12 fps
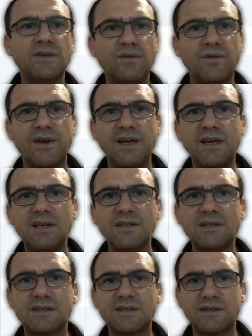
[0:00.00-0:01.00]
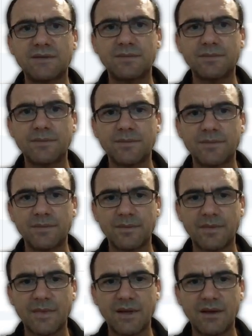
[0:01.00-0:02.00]
fees,
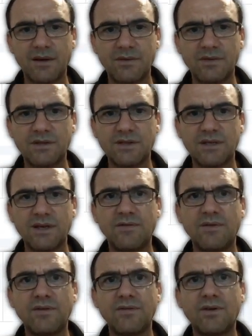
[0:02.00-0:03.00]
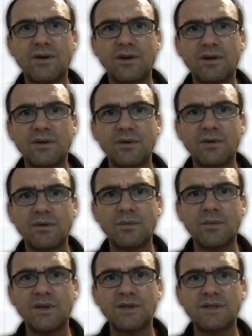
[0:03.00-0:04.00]
and I'll just see if I've got
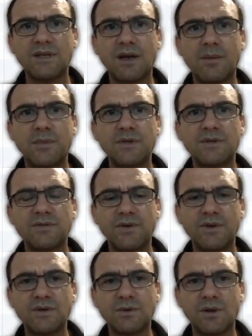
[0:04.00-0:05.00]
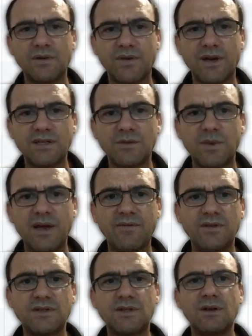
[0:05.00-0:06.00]
one set up as first qualification. We
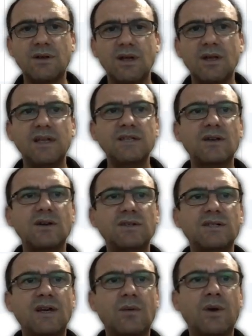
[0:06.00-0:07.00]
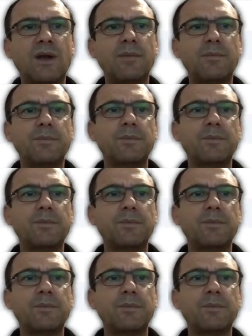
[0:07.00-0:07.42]
haven't, so let's go and set one up.